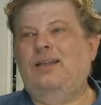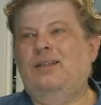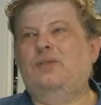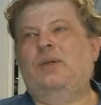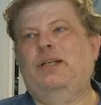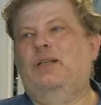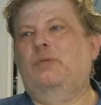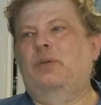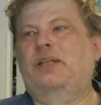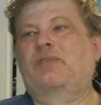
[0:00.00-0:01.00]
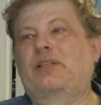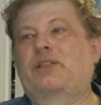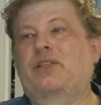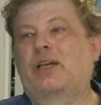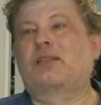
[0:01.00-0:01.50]
It's been a little bit of an
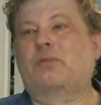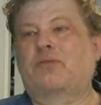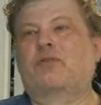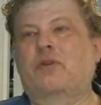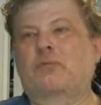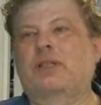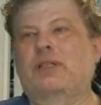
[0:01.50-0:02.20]
adjustment for